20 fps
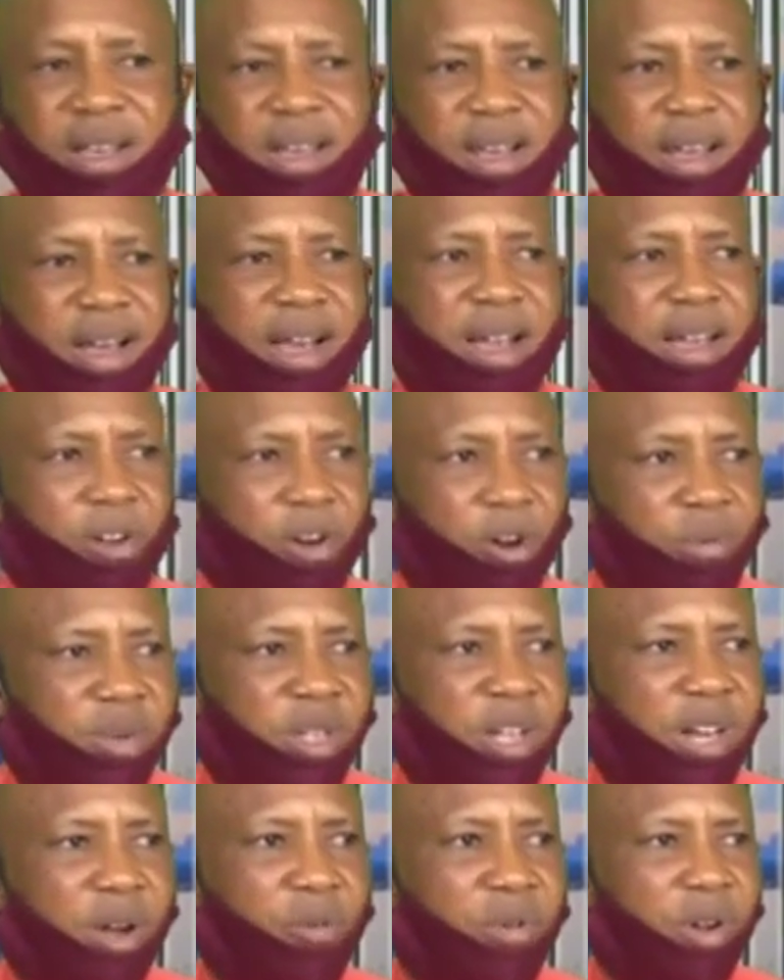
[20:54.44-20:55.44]
I comes
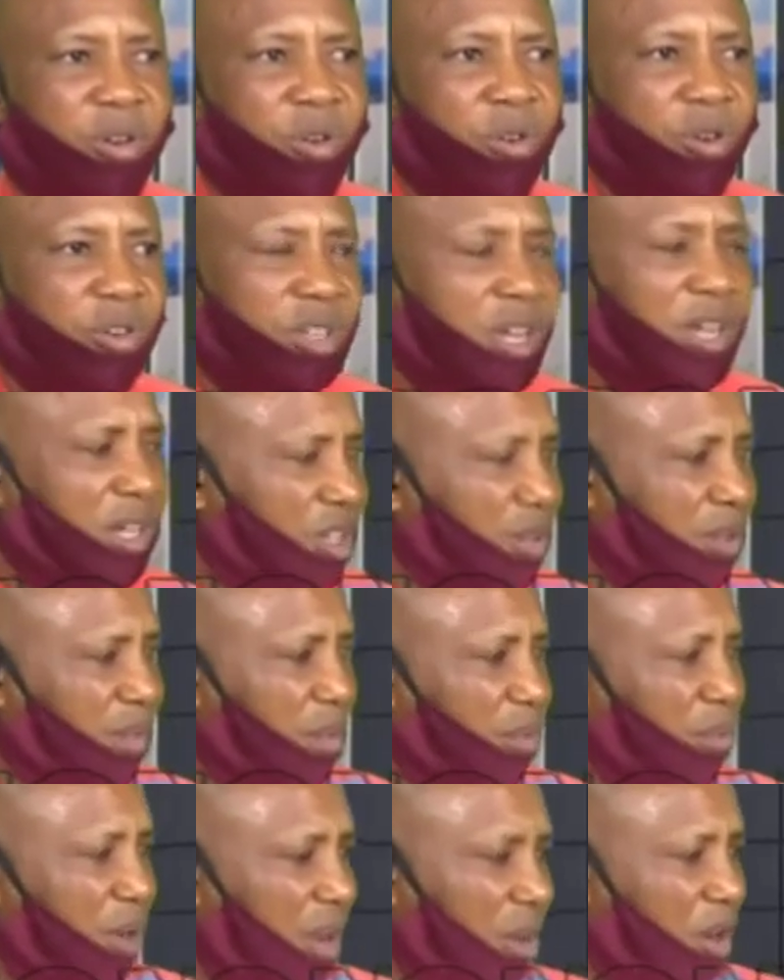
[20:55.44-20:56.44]
that I want to contest.
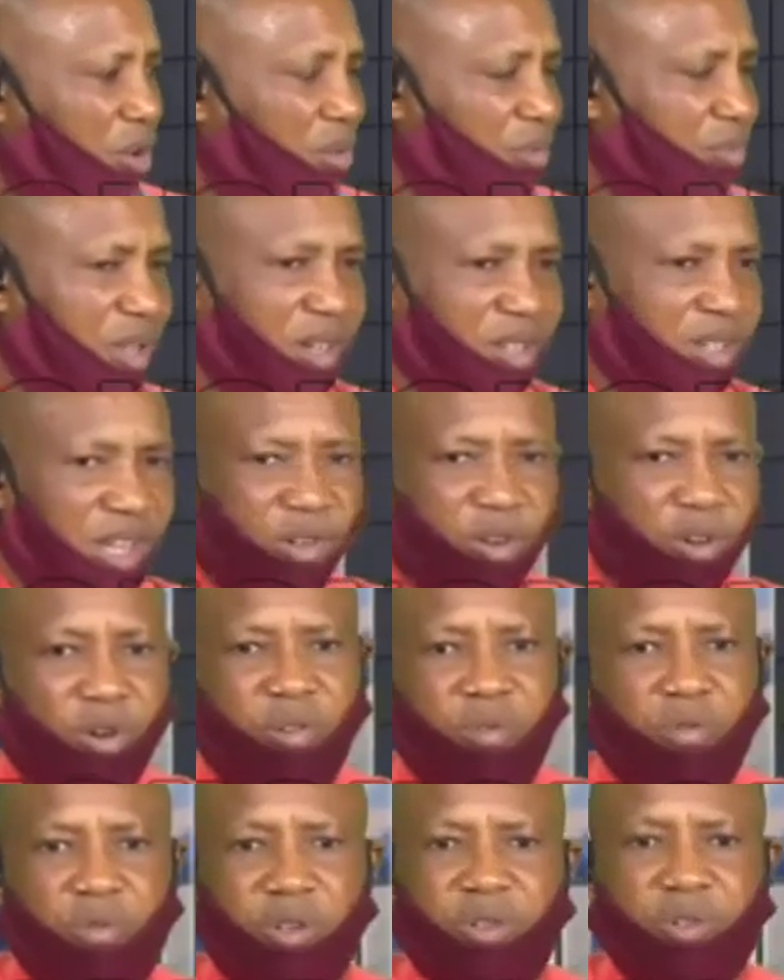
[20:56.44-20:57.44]
My brother comes out, so I
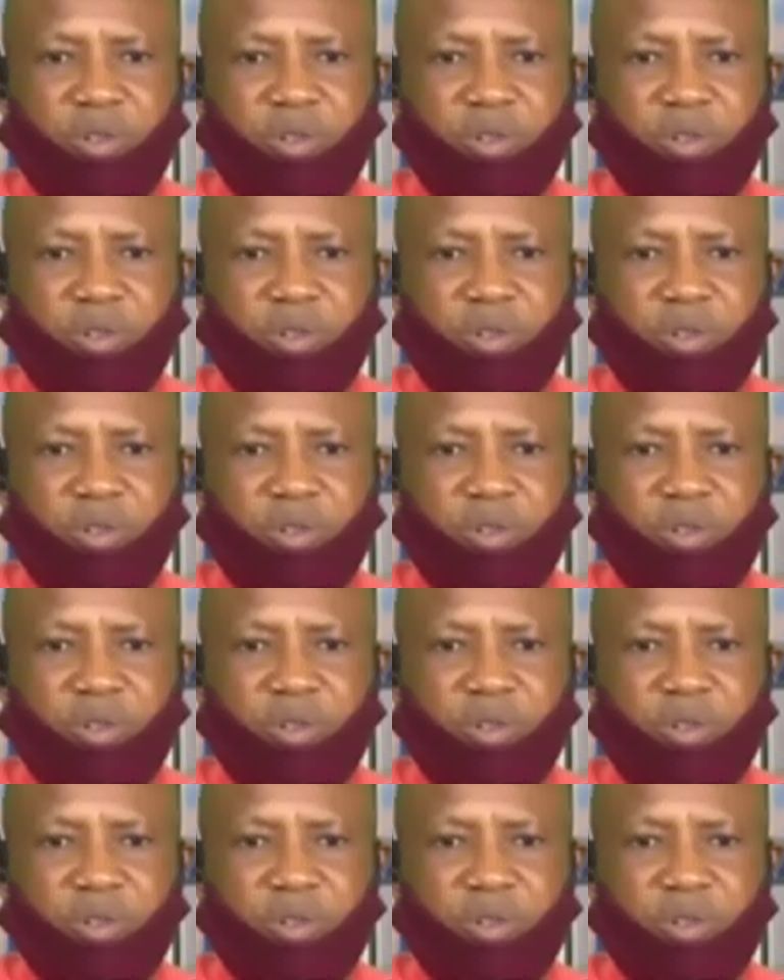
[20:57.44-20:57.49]
don't want to